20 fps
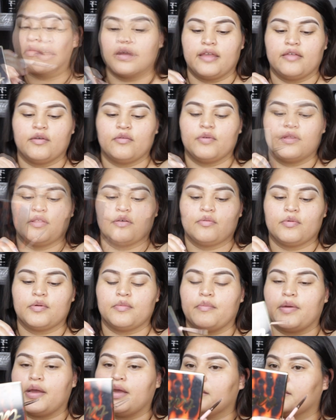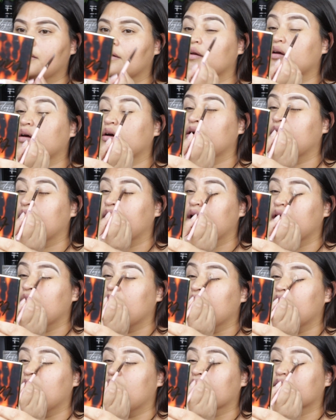And then with the remainder
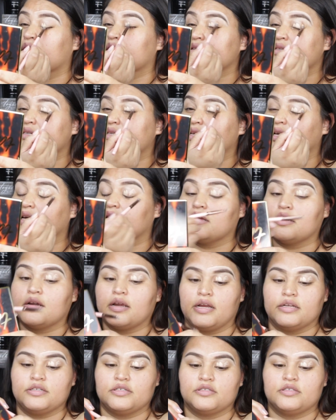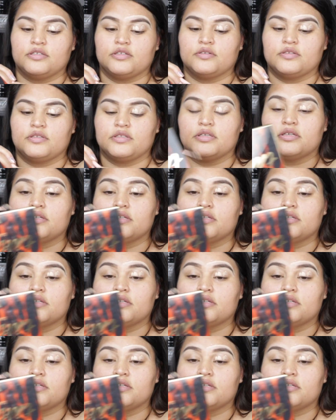concealer, I just use